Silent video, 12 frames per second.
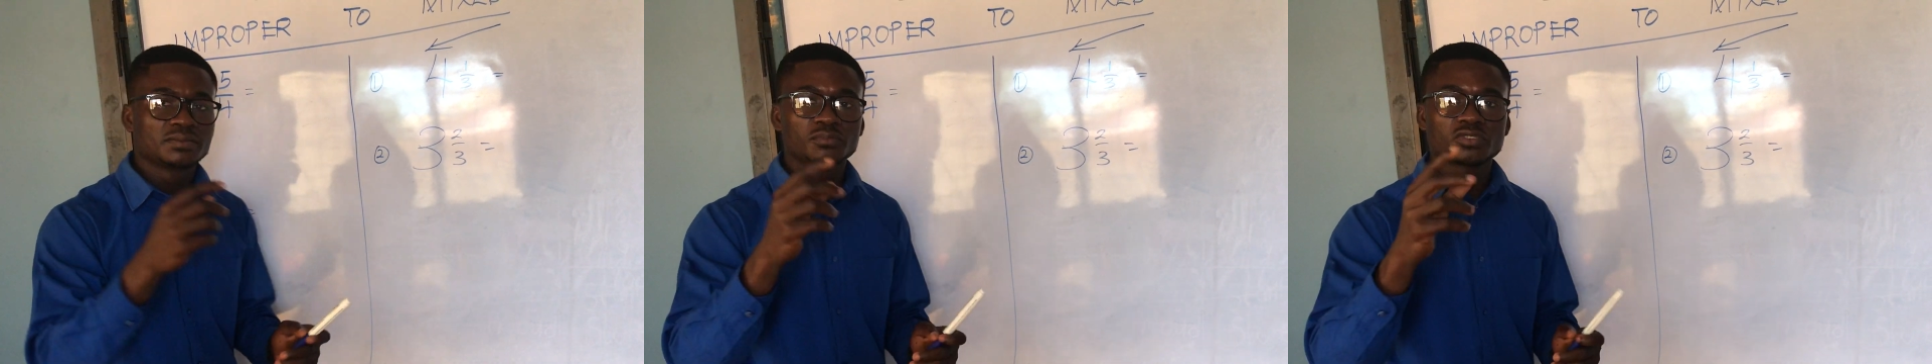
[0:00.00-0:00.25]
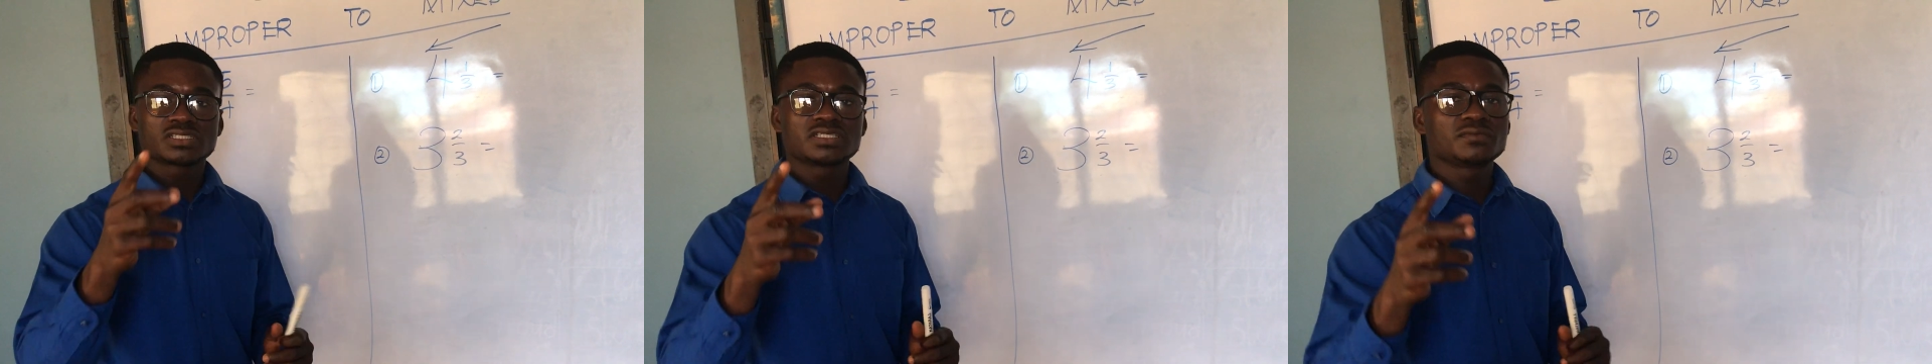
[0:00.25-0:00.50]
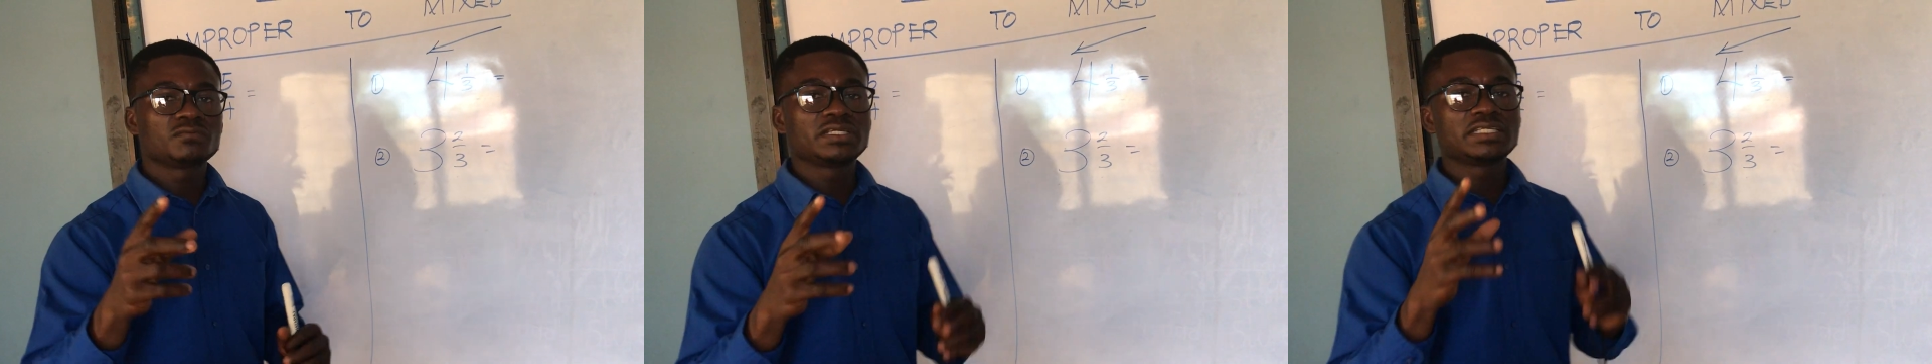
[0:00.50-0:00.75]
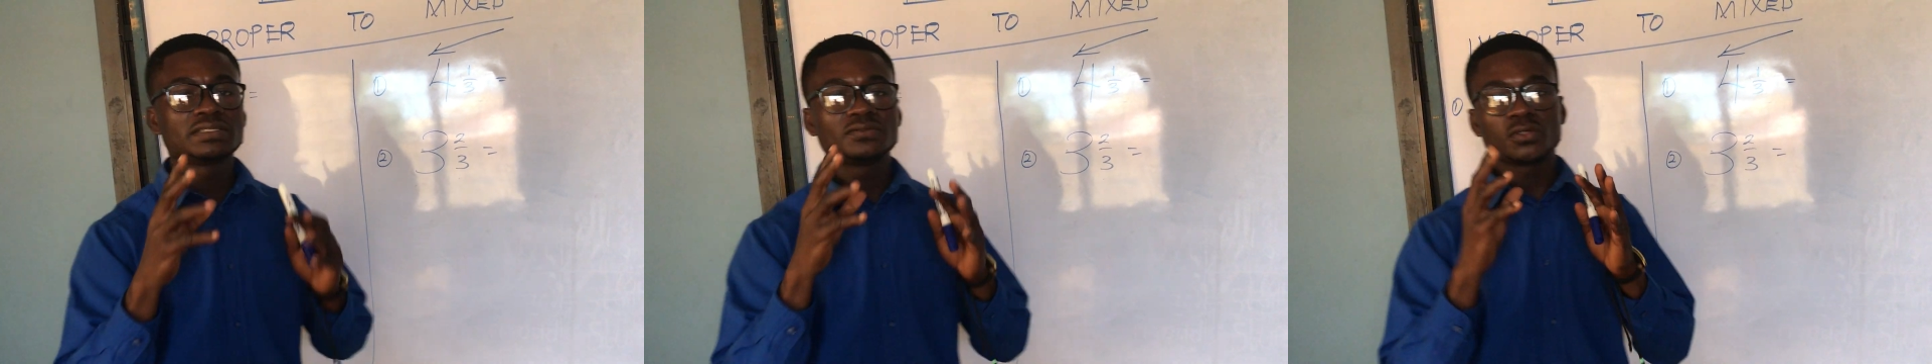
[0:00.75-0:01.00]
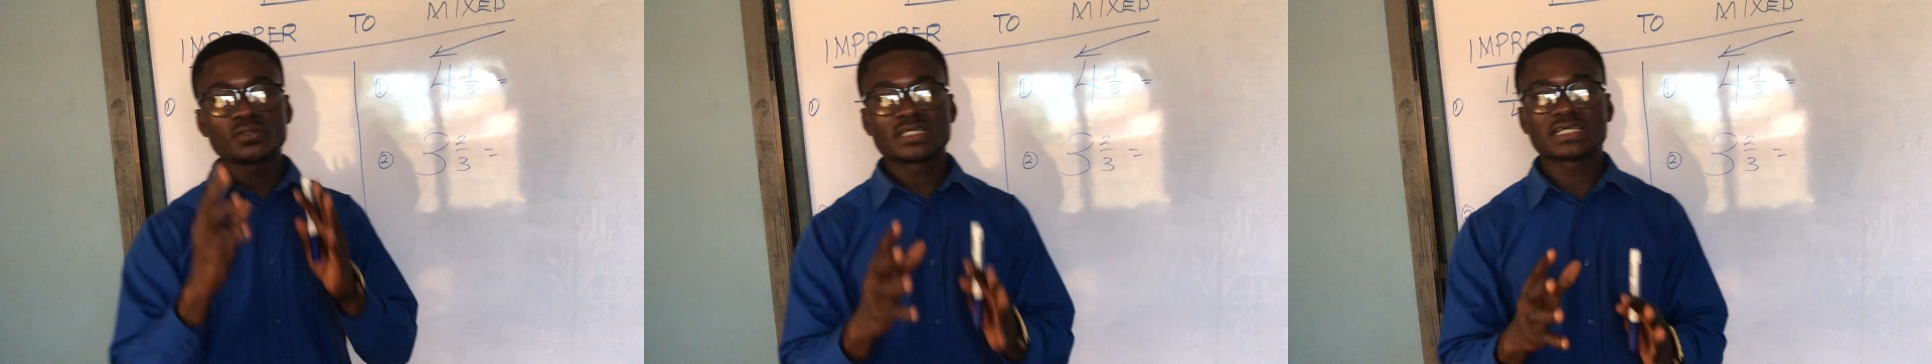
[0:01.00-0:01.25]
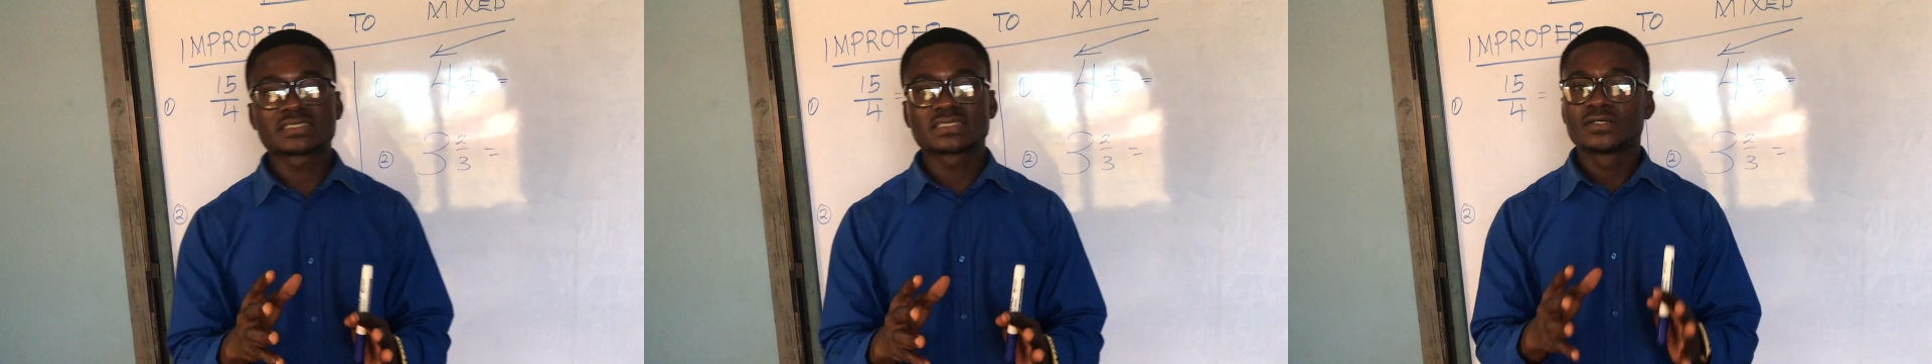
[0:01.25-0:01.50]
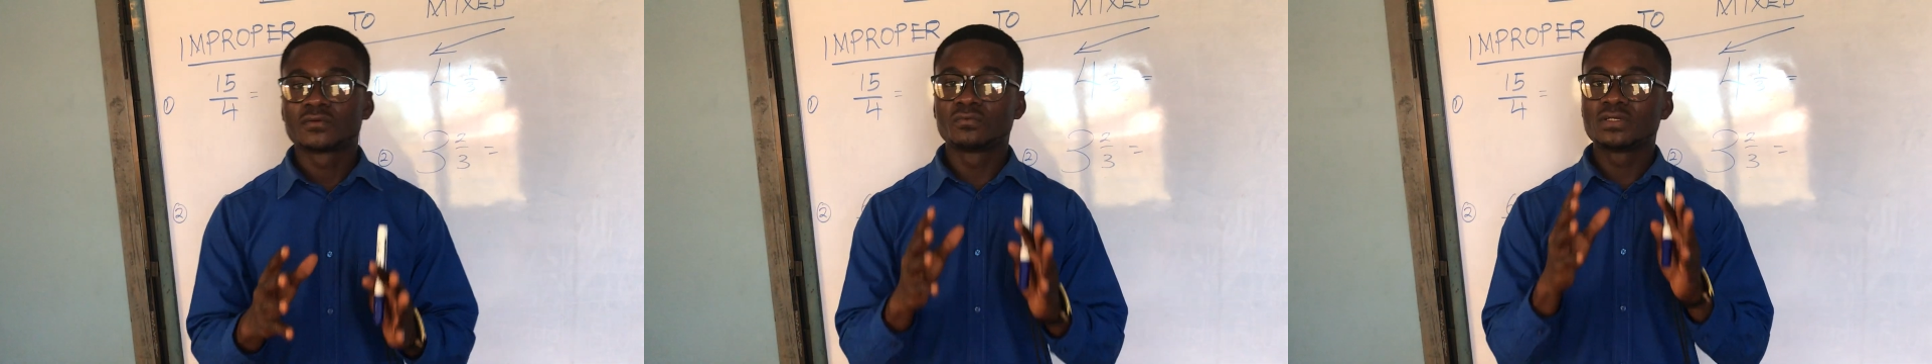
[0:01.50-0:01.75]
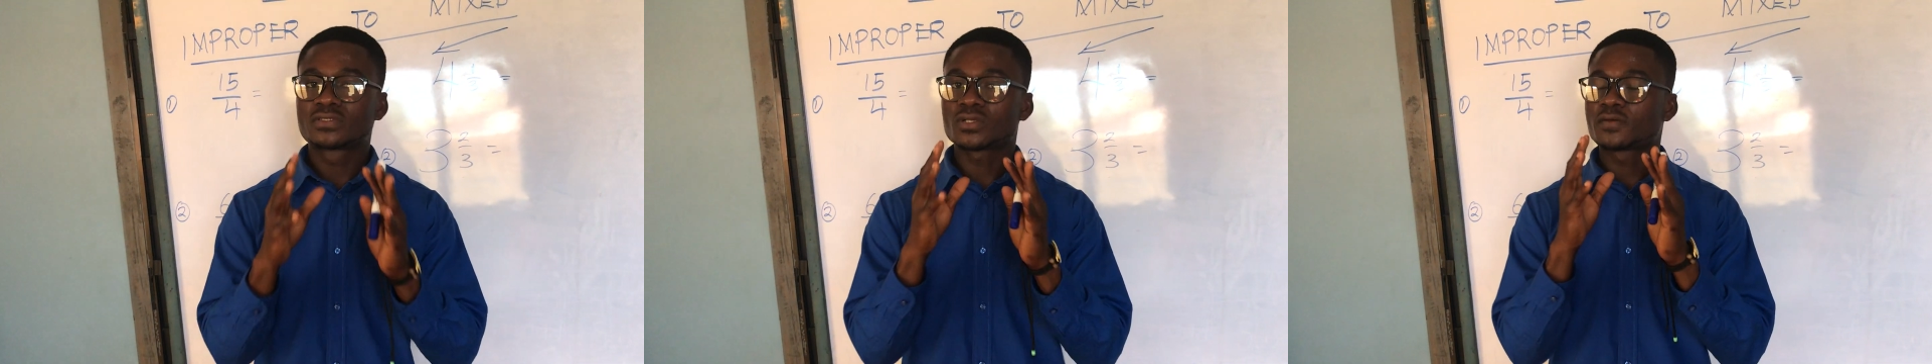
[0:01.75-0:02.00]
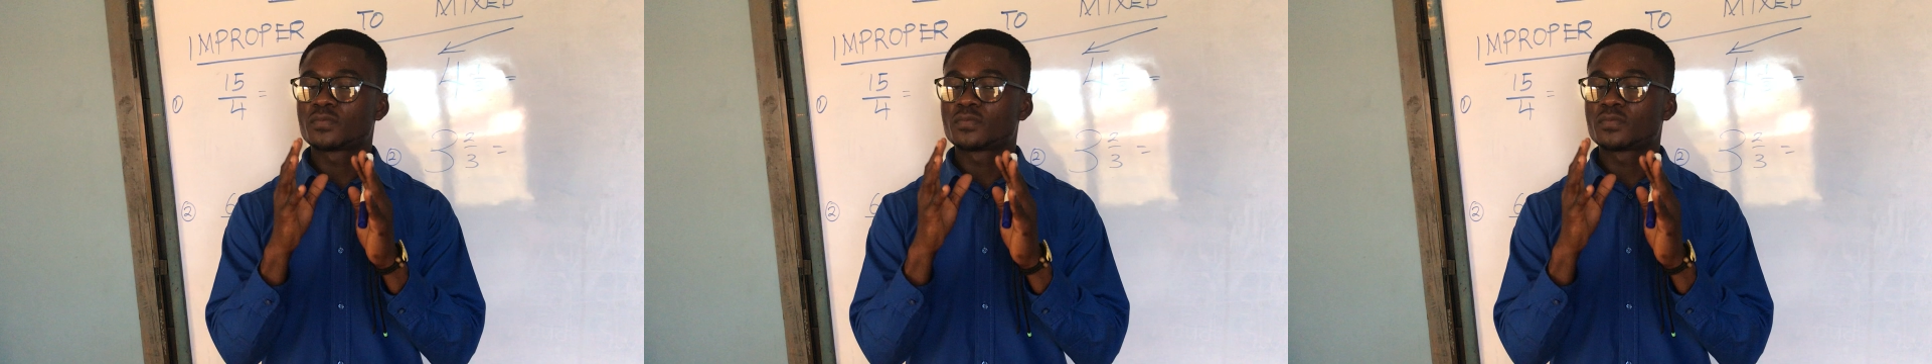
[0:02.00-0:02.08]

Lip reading: Mostly we know that we talk